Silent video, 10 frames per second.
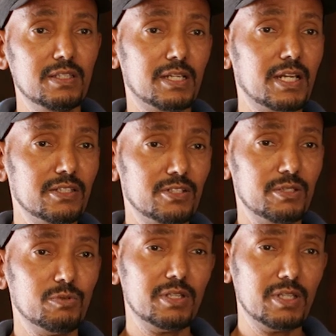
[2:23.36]
the
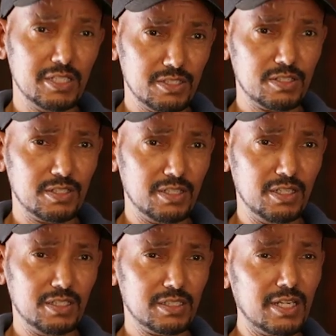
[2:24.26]
country where there is
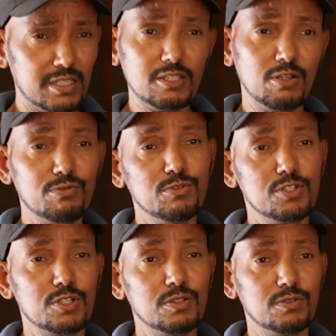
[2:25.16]
scarcity of
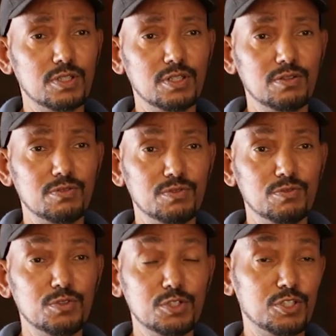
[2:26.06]

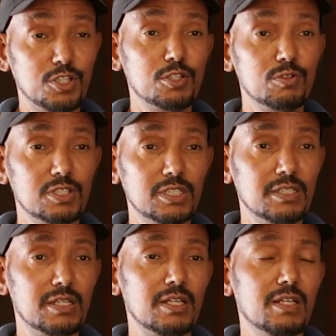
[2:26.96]
food
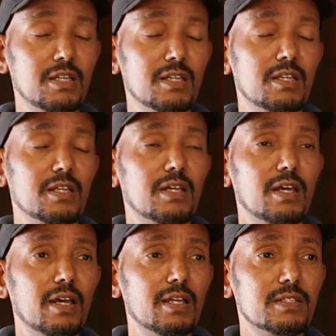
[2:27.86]
security,
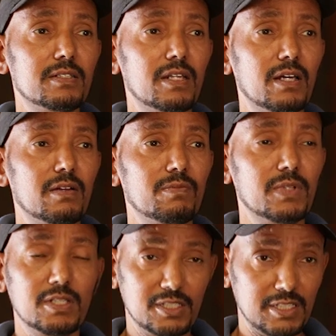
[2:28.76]
and
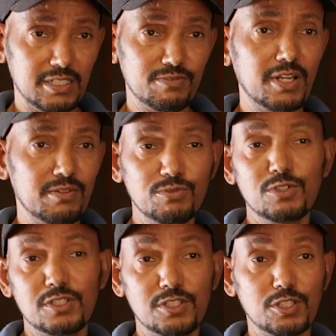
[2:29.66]
there is significant
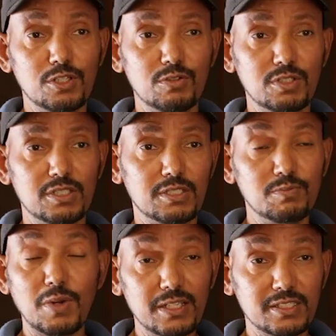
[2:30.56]
food insecurities in
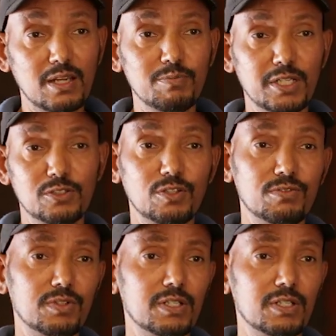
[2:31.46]
some parts of